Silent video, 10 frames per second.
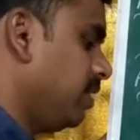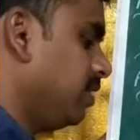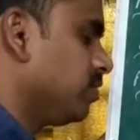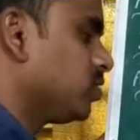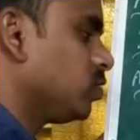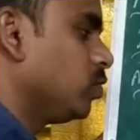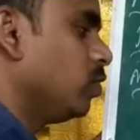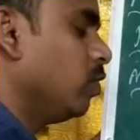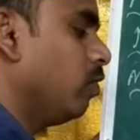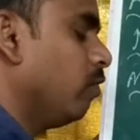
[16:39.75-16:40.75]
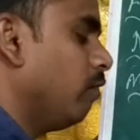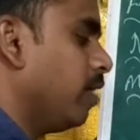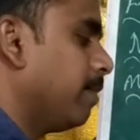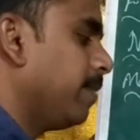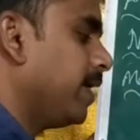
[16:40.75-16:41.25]
equals to
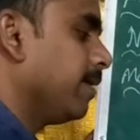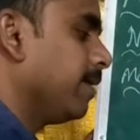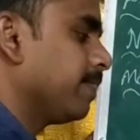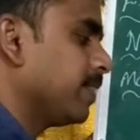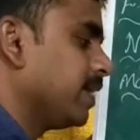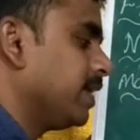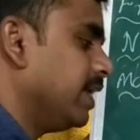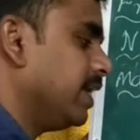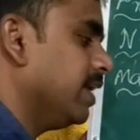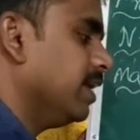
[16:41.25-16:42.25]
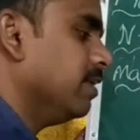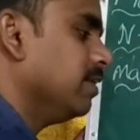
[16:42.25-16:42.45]
1 by nn.